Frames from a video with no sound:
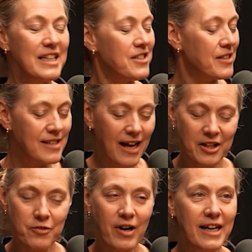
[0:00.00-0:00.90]
That's
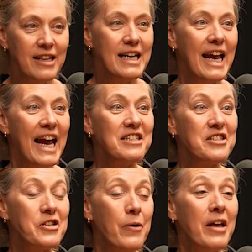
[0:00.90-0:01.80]
exactly right.
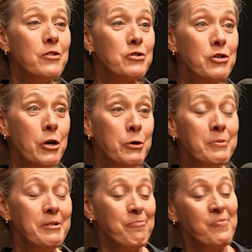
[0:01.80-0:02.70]
And so, and there's no
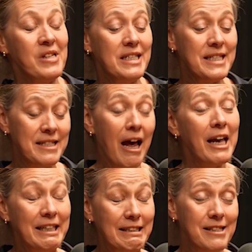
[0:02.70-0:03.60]

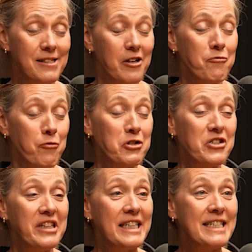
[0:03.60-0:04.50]
science,
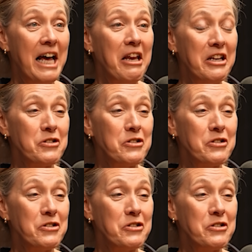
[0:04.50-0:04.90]
unfortunately, to tell